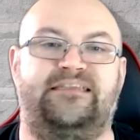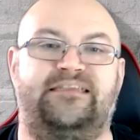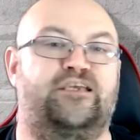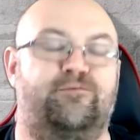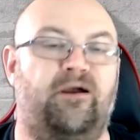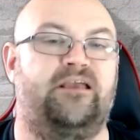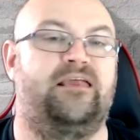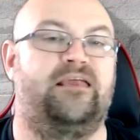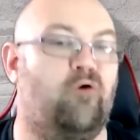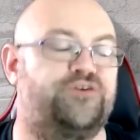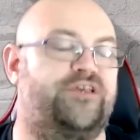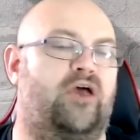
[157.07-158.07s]
despite him
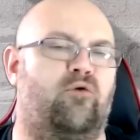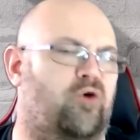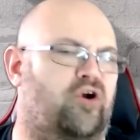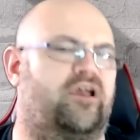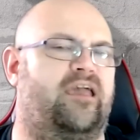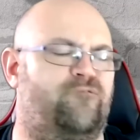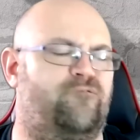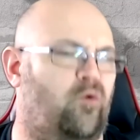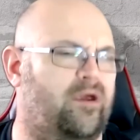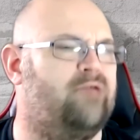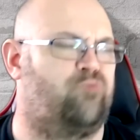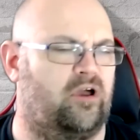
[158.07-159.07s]
also working
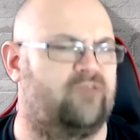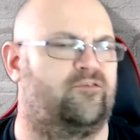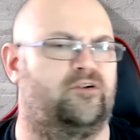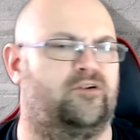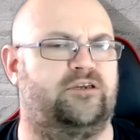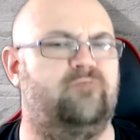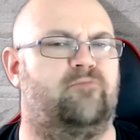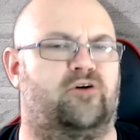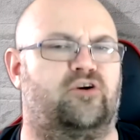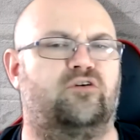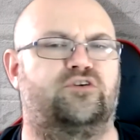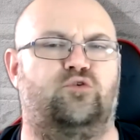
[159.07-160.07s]
for a rival to
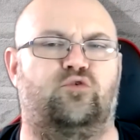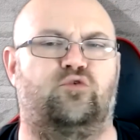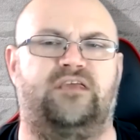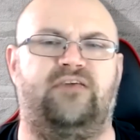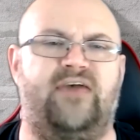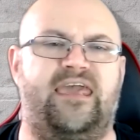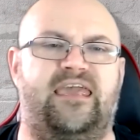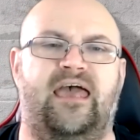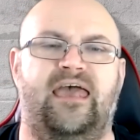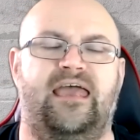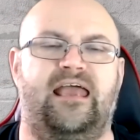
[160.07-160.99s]
Murdoch's Talk TV,